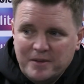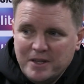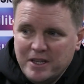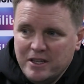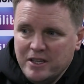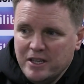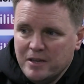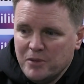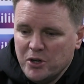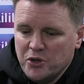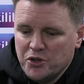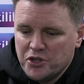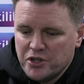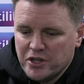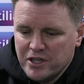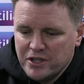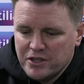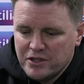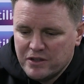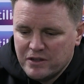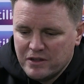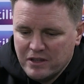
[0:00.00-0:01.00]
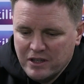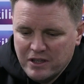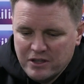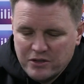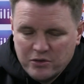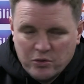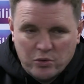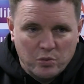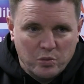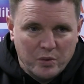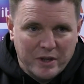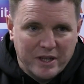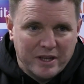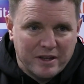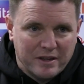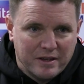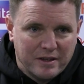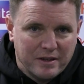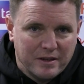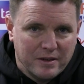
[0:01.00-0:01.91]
I mean, the emotion is all with